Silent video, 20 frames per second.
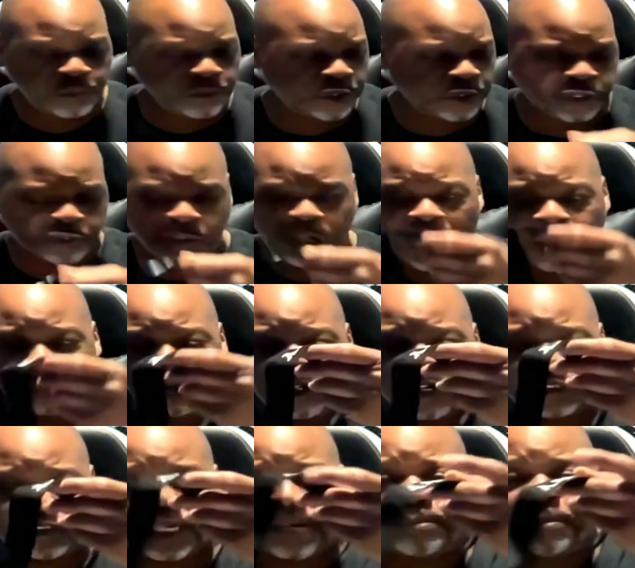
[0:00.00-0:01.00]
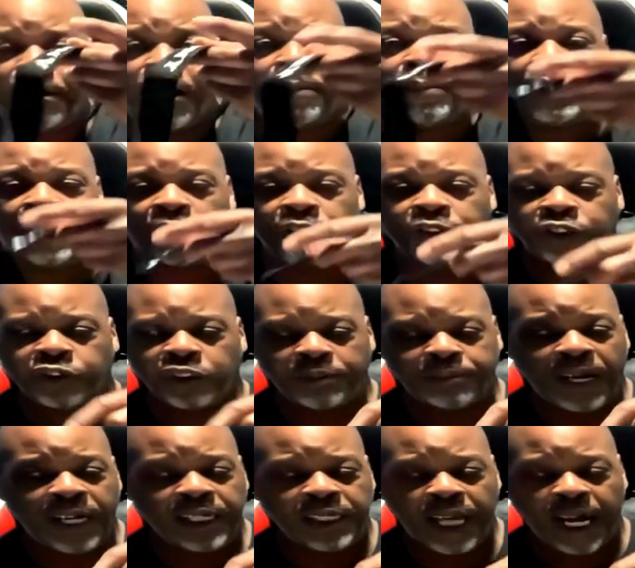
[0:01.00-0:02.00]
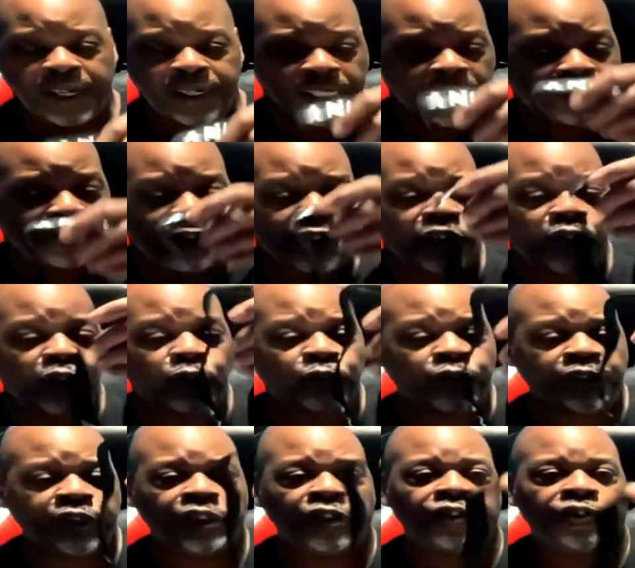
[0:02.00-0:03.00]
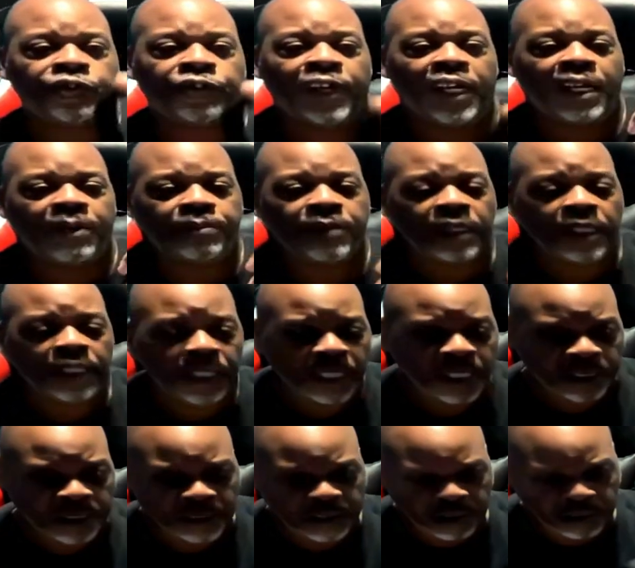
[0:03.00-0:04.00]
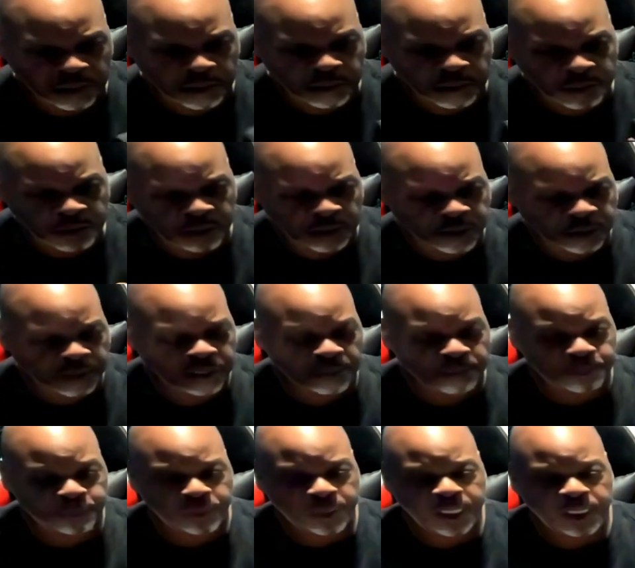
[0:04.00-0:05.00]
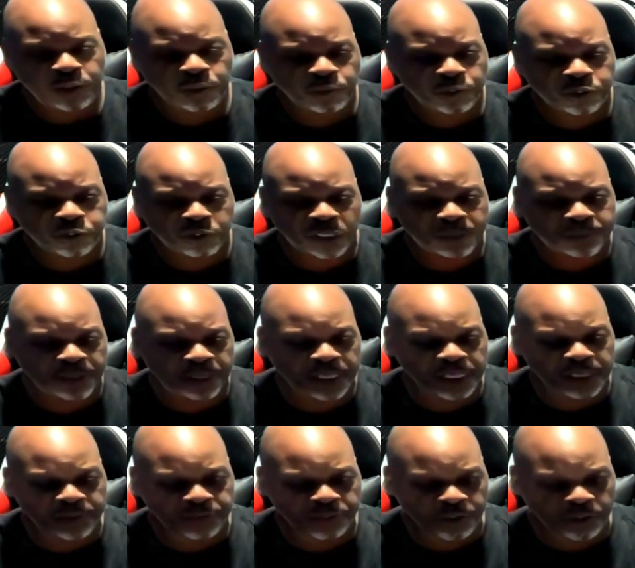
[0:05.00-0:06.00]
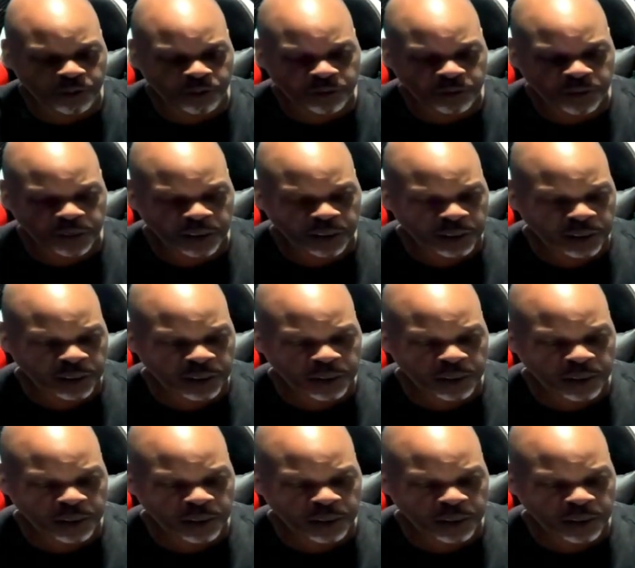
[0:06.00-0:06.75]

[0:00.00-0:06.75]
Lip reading: new strap because I bought me another strap. I never used this strap. This is a brand new strap. I never used it.